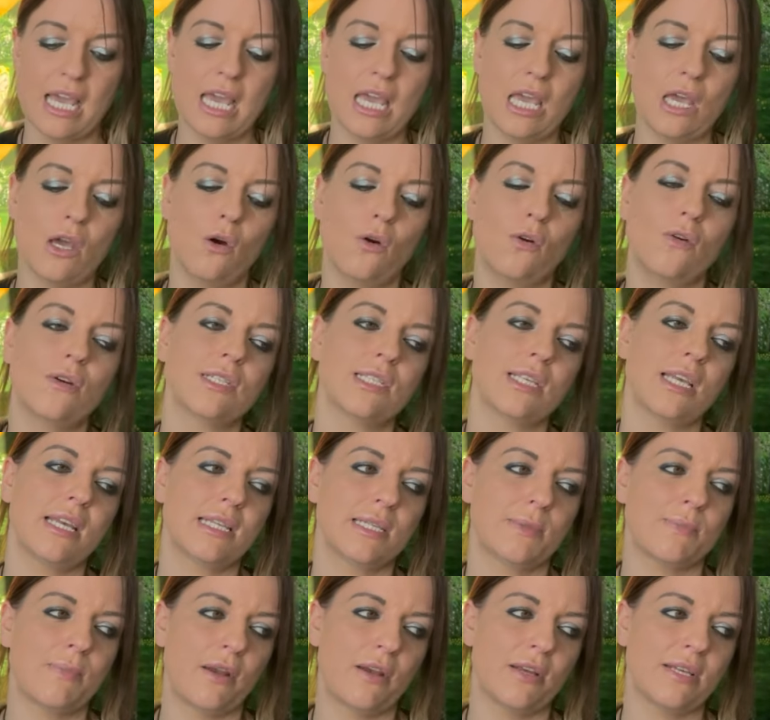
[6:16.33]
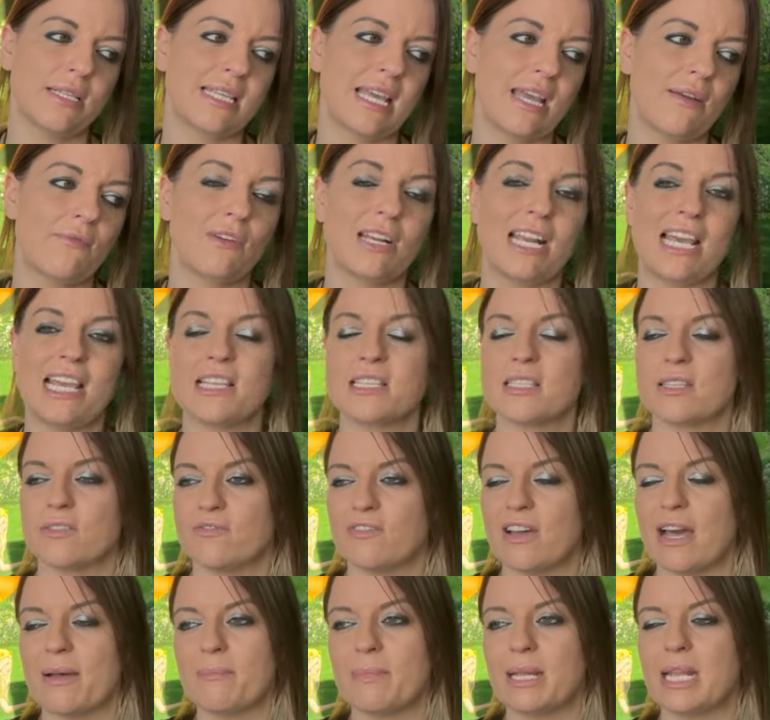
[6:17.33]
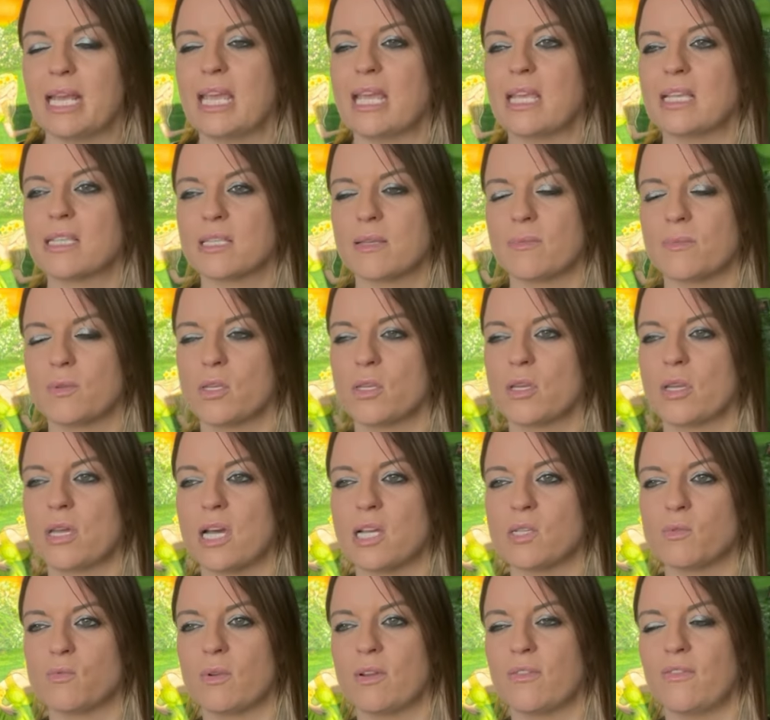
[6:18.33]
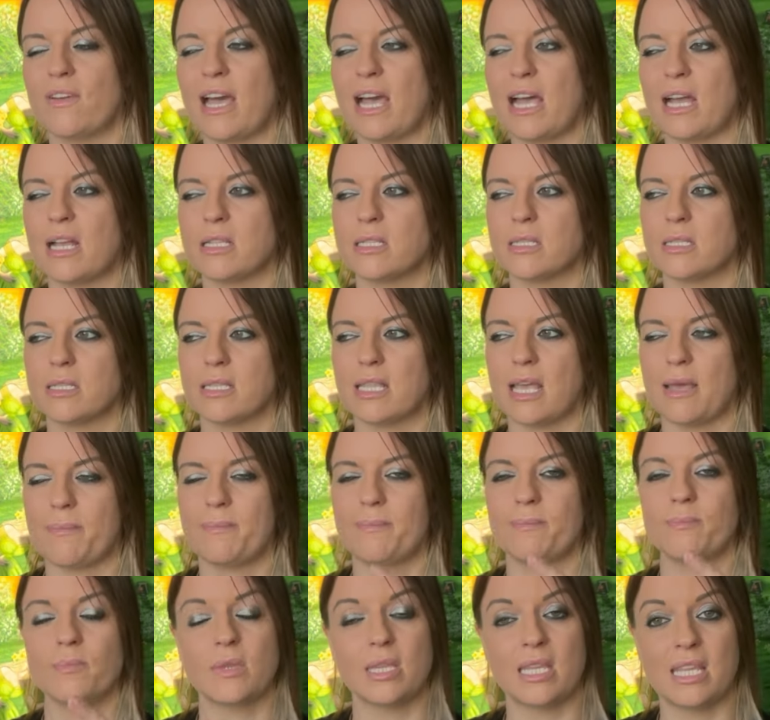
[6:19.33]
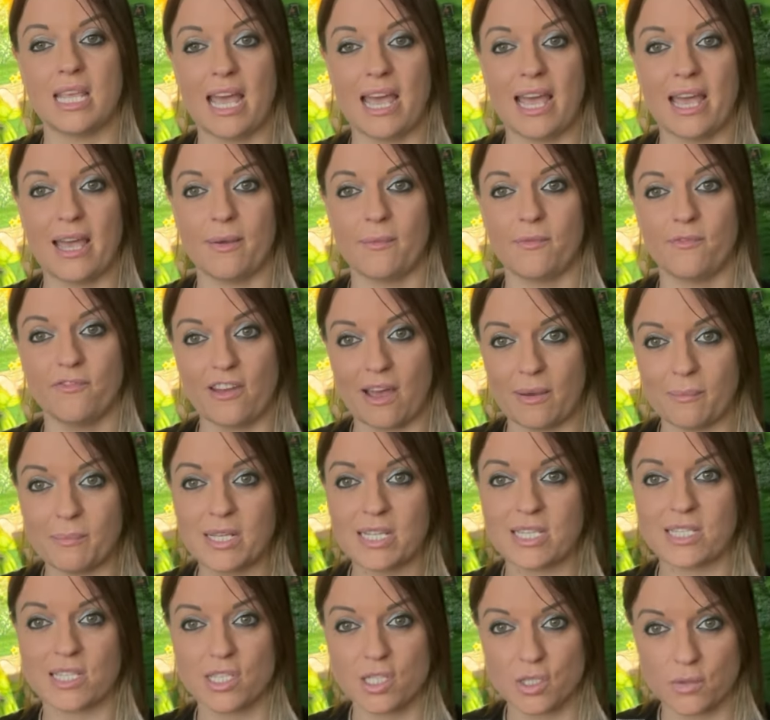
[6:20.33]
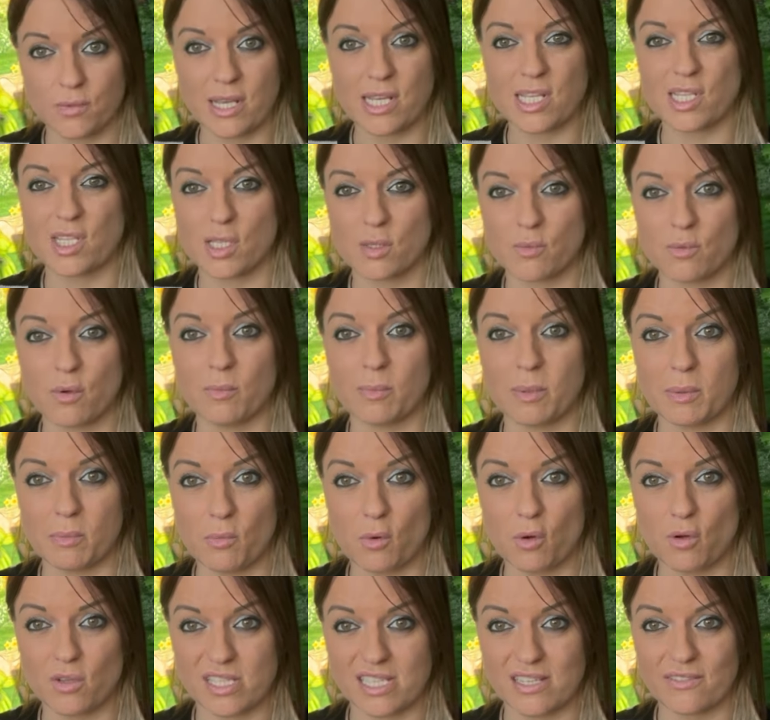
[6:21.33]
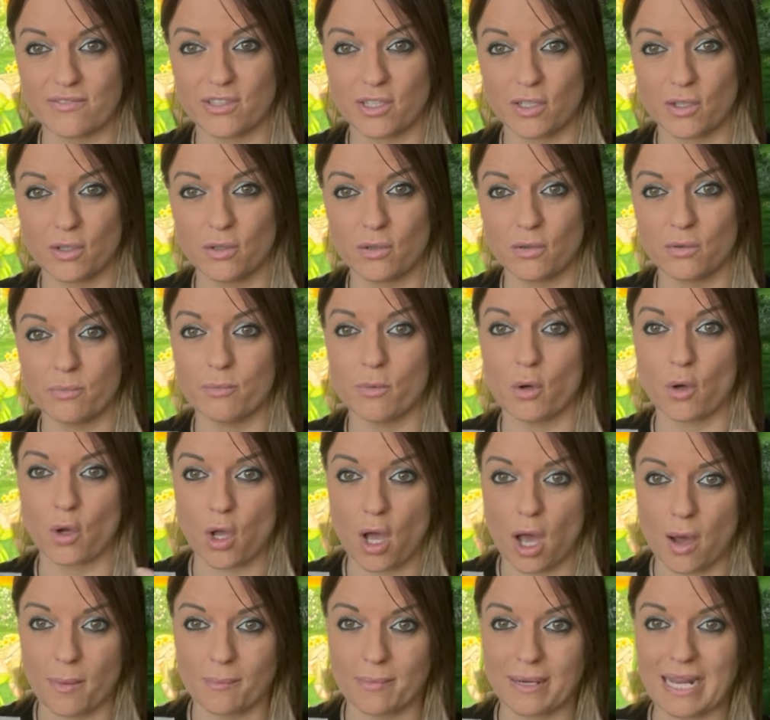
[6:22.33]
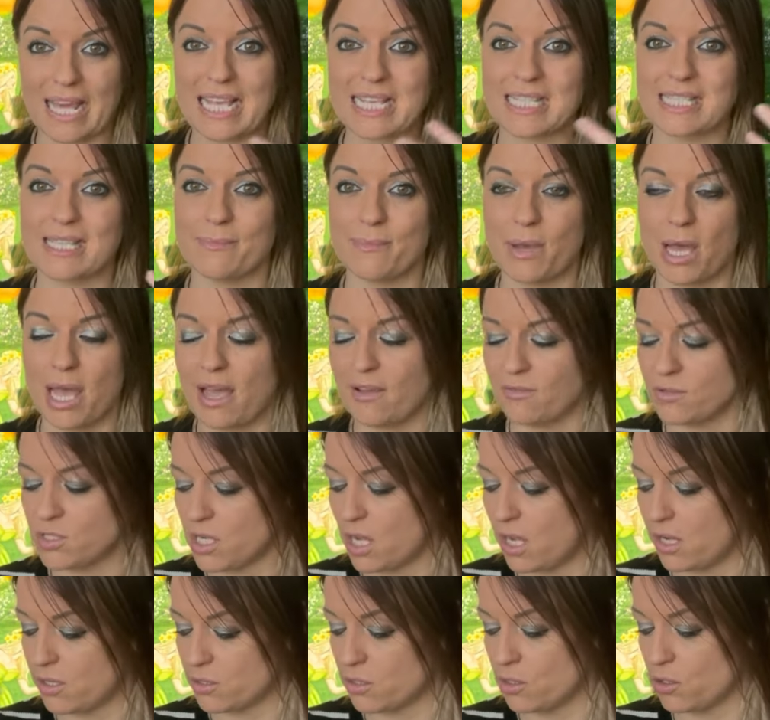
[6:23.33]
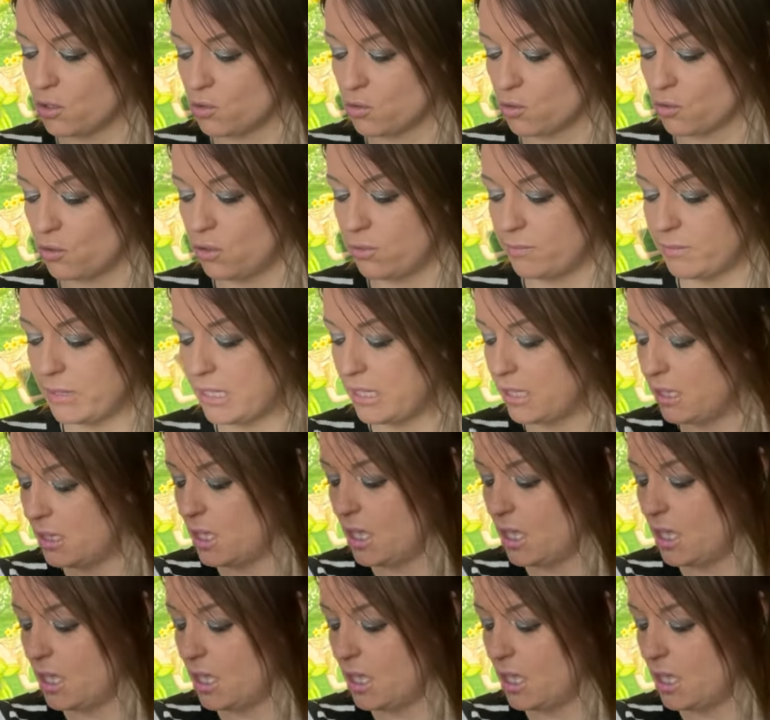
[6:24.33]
It also, Spirit is saying, relates to family. Some of you guys would have had their, their family situations will be more difficult, more complex. They might have childhood trauma.